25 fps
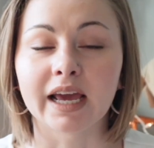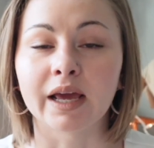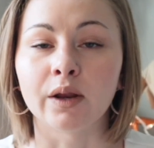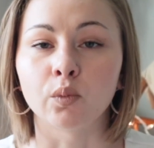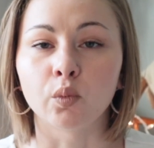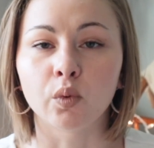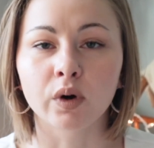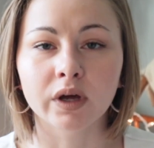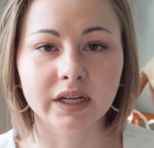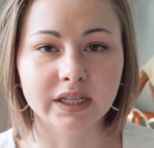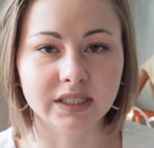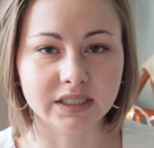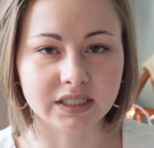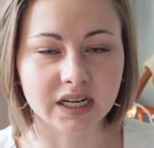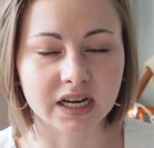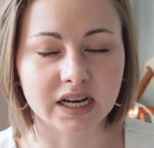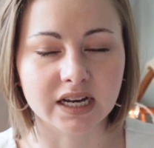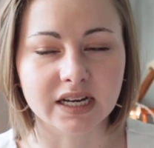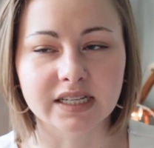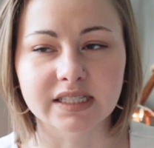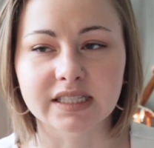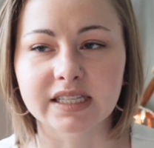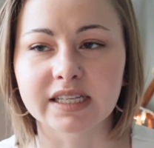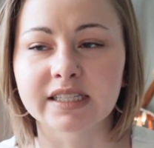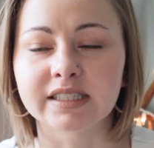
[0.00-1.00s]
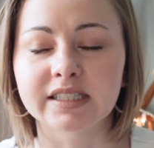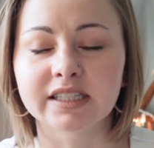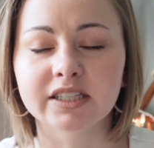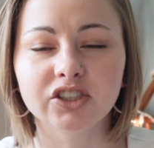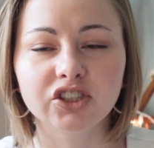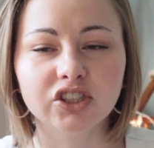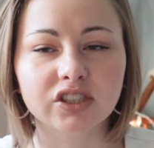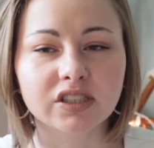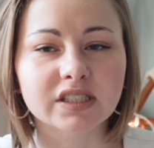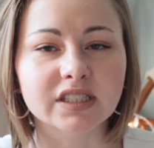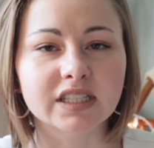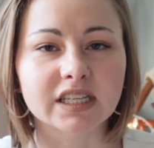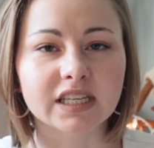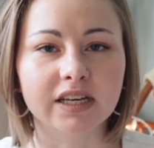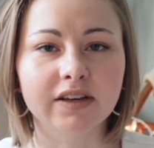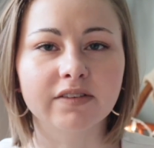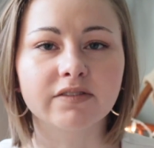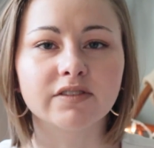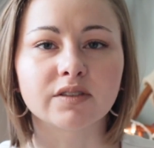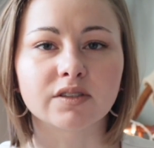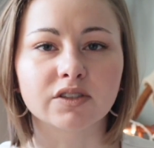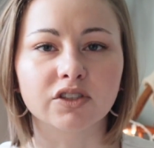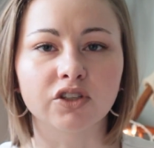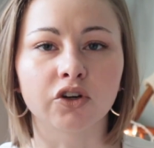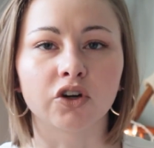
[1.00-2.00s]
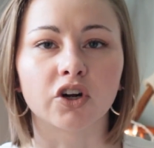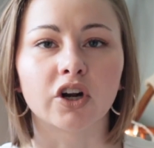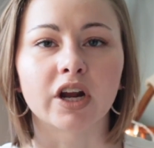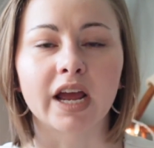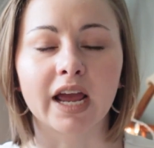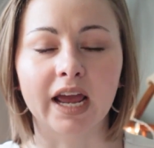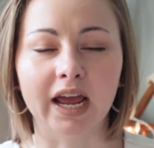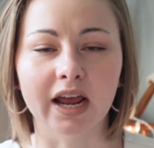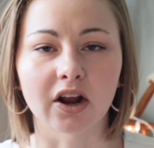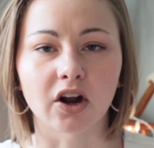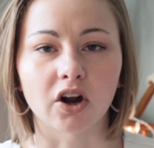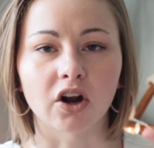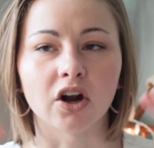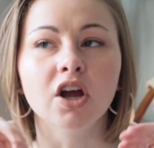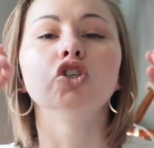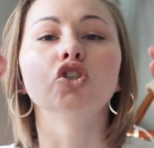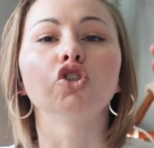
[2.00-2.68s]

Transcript: And what it does is it just gives your hair